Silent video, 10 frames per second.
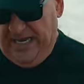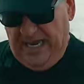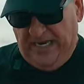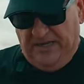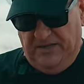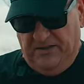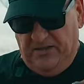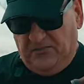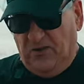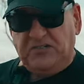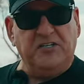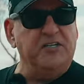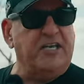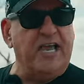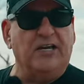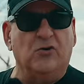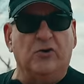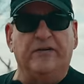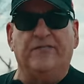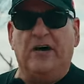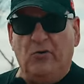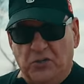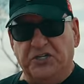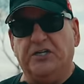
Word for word: And this falls into the category of I wish